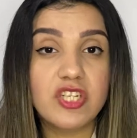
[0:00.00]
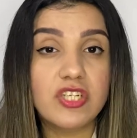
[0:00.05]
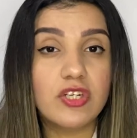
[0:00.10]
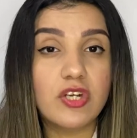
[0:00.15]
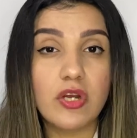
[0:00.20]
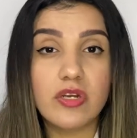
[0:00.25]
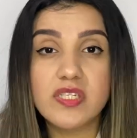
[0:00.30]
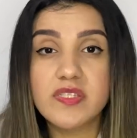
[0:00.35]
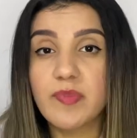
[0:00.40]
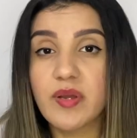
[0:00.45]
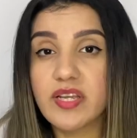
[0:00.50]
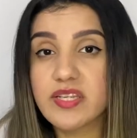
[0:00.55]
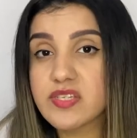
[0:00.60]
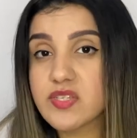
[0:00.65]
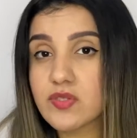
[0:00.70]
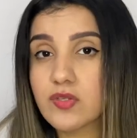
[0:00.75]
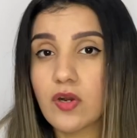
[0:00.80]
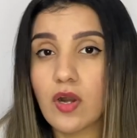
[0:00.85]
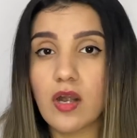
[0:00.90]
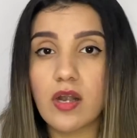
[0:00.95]
caused by
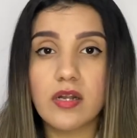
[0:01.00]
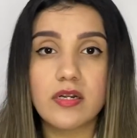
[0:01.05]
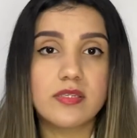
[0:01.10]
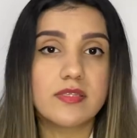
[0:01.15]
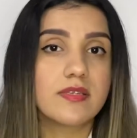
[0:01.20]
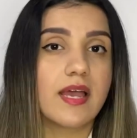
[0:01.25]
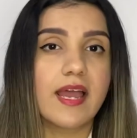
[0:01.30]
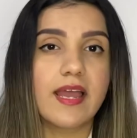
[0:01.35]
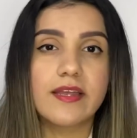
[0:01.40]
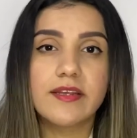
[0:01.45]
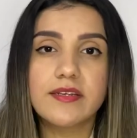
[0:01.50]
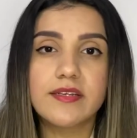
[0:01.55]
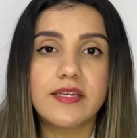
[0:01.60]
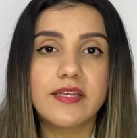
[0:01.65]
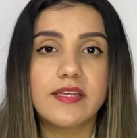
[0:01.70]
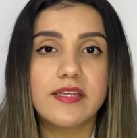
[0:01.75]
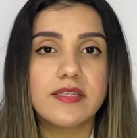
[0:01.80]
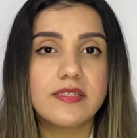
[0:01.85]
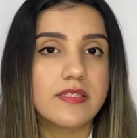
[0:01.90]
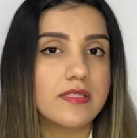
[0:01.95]
scars
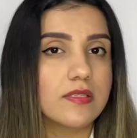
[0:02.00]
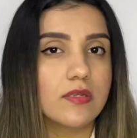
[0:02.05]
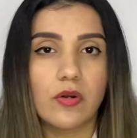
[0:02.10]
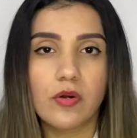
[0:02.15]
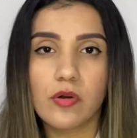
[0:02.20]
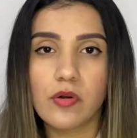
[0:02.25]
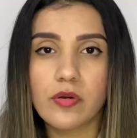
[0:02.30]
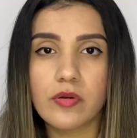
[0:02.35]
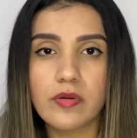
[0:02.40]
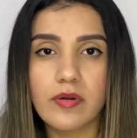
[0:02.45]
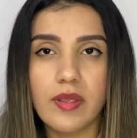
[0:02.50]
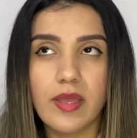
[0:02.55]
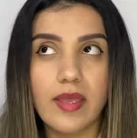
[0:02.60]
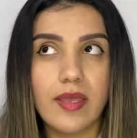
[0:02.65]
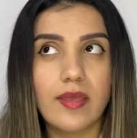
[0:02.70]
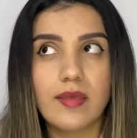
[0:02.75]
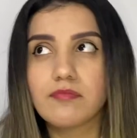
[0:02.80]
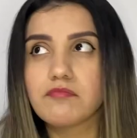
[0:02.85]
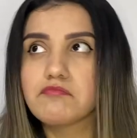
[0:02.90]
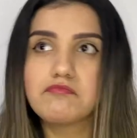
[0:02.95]
acne or
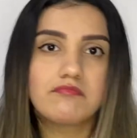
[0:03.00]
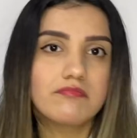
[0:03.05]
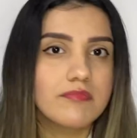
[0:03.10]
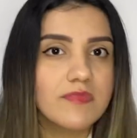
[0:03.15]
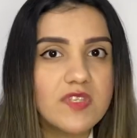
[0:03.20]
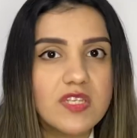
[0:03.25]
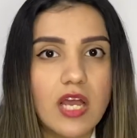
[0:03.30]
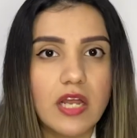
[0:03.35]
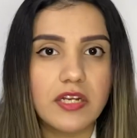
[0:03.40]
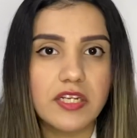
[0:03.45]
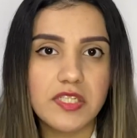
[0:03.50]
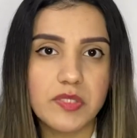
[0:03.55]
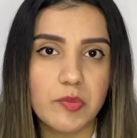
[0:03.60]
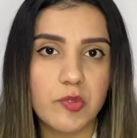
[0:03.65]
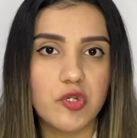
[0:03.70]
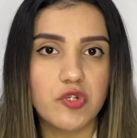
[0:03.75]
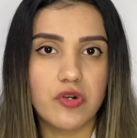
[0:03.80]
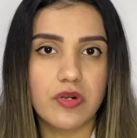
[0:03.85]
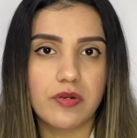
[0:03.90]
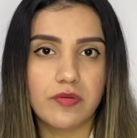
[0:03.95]
sun
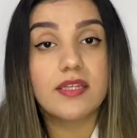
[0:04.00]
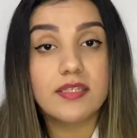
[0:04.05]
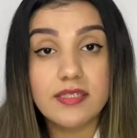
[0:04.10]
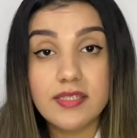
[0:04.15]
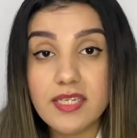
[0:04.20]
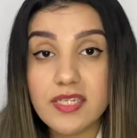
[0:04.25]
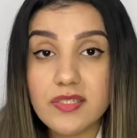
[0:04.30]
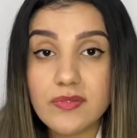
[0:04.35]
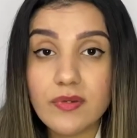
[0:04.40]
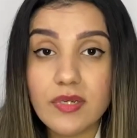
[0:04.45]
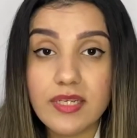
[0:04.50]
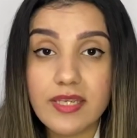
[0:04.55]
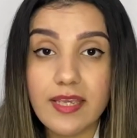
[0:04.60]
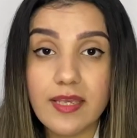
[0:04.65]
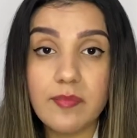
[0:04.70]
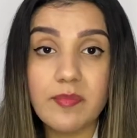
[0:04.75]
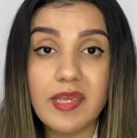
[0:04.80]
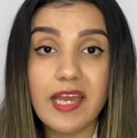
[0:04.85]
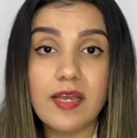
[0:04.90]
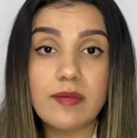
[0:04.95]
exposure this one
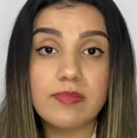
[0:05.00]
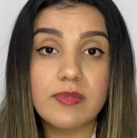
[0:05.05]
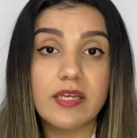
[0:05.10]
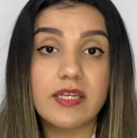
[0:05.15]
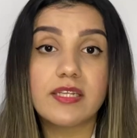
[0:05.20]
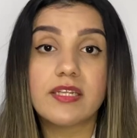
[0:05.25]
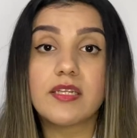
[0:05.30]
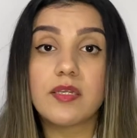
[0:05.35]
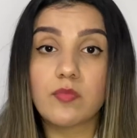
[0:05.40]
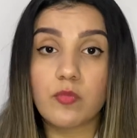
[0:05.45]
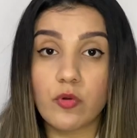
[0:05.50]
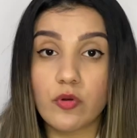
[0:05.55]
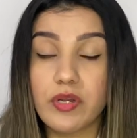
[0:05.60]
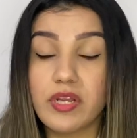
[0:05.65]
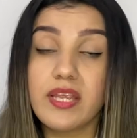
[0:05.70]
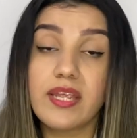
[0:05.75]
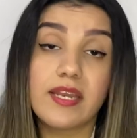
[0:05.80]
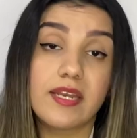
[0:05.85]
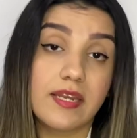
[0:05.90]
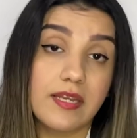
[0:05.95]
can be applied in the
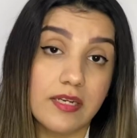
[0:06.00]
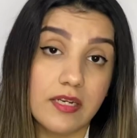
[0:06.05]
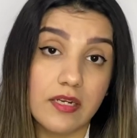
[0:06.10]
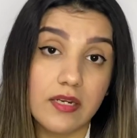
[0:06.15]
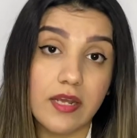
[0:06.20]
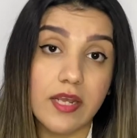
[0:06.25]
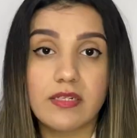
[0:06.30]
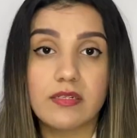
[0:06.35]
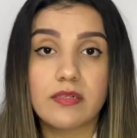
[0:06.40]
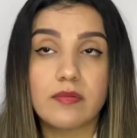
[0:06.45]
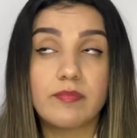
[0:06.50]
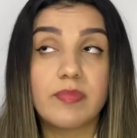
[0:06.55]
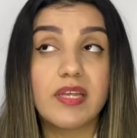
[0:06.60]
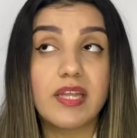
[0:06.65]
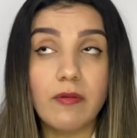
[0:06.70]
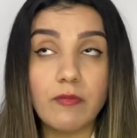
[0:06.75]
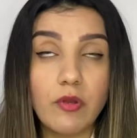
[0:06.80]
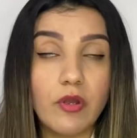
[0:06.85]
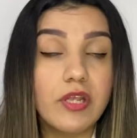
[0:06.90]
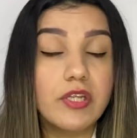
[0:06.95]
morning and in the night but
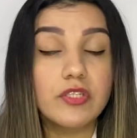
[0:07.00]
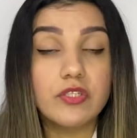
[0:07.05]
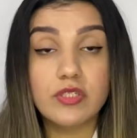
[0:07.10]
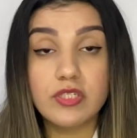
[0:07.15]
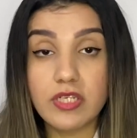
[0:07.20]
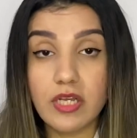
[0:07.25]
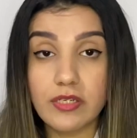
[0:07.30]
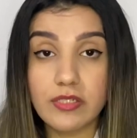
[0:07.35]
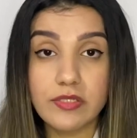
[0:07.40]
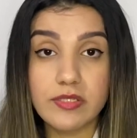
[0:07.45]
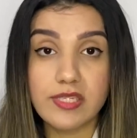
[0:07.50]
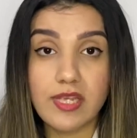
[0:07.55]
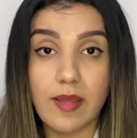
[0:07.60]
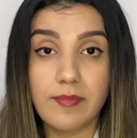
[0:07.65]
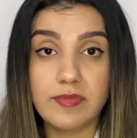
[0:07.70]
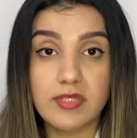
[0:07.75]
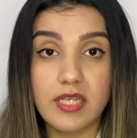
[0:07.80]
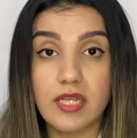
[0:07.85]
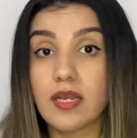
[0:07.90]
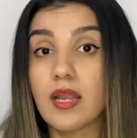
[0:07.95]
i'm going to tell you
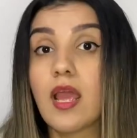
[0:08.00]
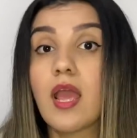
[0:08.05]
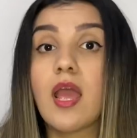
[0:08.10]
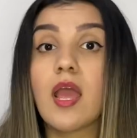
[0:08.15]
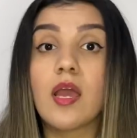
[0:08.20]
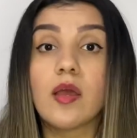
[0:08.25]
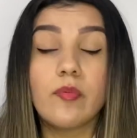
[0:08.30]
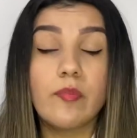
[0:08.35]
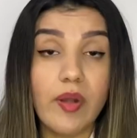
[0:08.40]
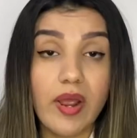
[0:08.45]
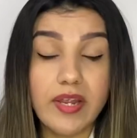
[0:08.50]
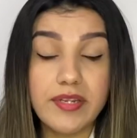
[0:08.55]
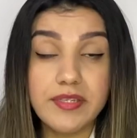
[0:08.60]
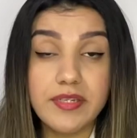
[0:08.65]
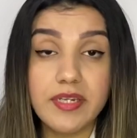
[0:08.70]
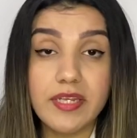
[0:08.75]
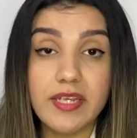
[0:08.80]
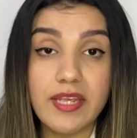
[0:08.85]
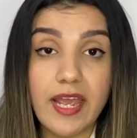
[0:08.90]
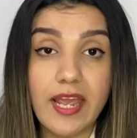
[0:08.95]
something
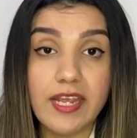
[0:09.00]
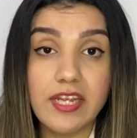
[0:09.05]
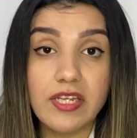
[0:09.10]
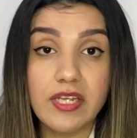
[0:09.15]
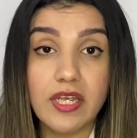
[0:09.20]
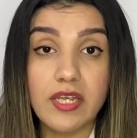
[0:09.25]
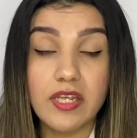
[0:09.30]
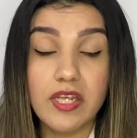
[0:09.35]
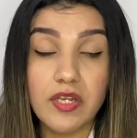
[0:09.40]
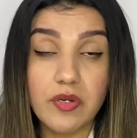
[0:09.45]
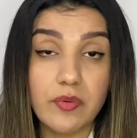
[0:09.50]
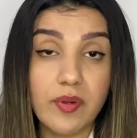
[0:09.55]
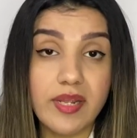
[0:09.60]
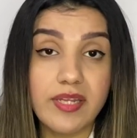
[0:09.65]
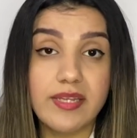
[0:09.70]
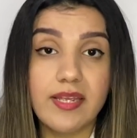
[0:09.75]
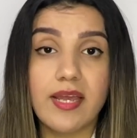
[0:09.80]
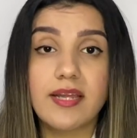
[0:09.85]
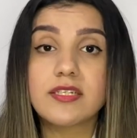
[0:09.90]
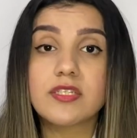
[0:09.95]
brightening
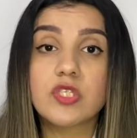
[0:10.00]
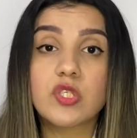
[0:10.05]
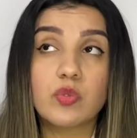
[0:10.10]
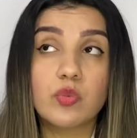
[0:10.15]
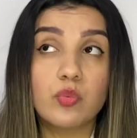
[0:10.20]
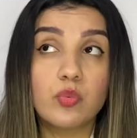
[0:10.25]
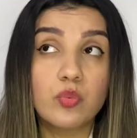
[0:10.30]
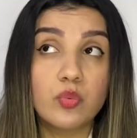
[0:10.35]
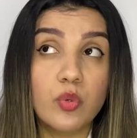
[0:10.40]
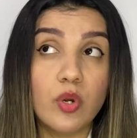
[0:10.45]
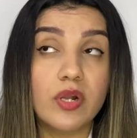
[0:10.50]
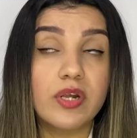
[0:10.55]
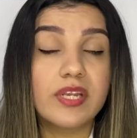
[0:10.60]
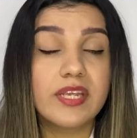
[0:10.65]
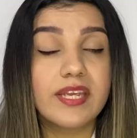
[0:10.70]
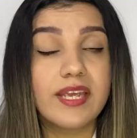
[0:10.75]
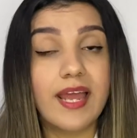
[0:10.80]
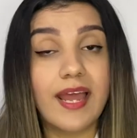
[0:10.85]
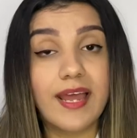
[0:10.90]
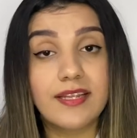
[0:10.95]
ingredients work
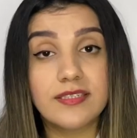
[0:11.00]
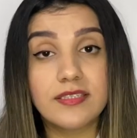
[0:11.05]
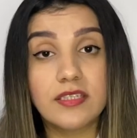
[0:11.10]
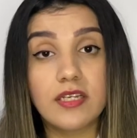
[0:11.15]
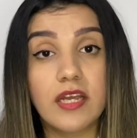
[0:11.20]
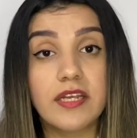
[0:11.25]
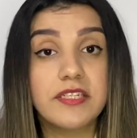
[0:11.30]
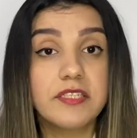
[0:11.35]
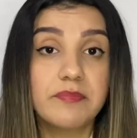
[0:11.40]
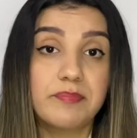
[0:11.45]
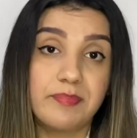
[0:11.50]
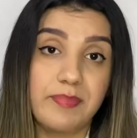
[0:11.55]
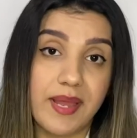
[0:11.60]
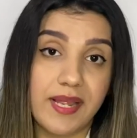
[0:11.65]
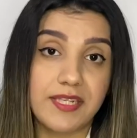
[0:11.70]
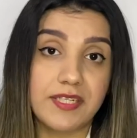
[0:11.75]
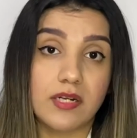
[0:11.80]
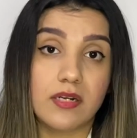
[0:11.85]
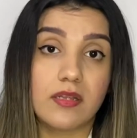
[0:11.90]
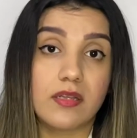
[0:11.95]
at night
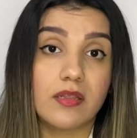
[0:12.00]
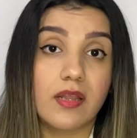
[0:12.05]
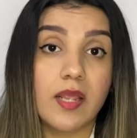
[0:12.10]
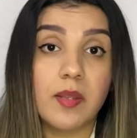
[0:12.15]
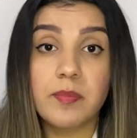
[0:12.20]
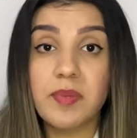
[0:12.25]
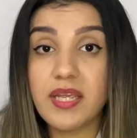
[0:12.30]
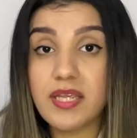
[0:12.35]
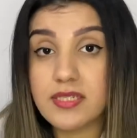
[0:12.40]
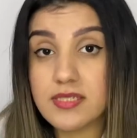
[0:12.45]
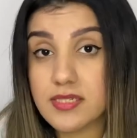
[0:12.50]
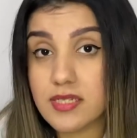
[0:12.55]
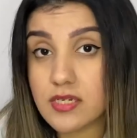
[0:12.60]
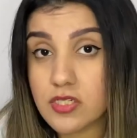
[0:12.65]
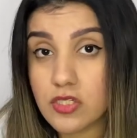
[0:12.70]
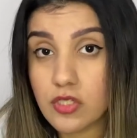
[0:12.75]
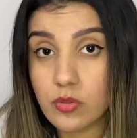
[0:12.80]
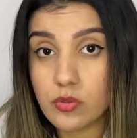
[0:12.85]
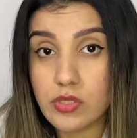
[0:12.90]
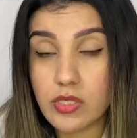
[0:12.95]
better like because there
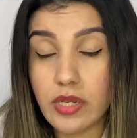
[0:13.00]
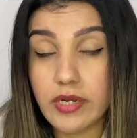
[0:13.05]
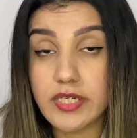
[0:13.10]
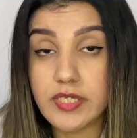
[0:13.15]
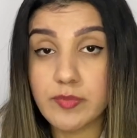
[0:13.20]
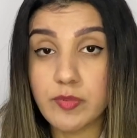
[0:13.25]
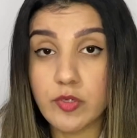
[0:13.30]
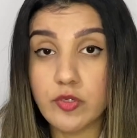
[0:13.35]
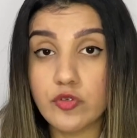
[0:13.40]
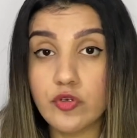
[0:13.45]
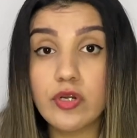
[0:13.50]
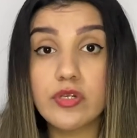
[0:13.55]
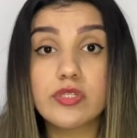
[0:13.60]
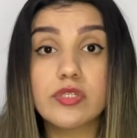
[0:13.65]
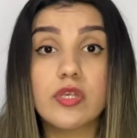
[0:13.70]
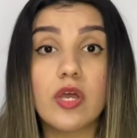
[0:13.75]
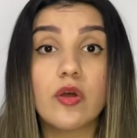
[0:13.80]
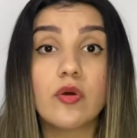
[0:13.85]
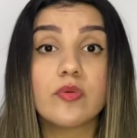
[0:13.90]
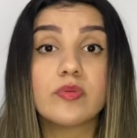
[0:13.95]
is no sun exposure
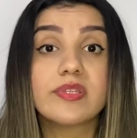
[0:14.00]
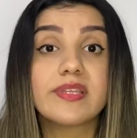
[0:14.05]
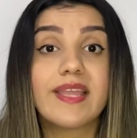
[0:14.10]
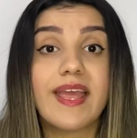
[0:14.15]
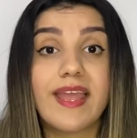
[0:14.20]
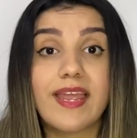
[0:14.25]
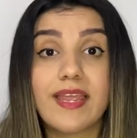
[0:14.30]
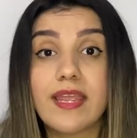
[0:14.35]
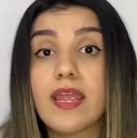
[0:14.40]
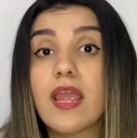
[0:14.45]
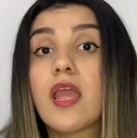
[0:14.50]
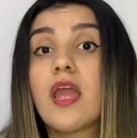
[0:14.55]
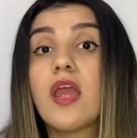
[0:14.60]
so they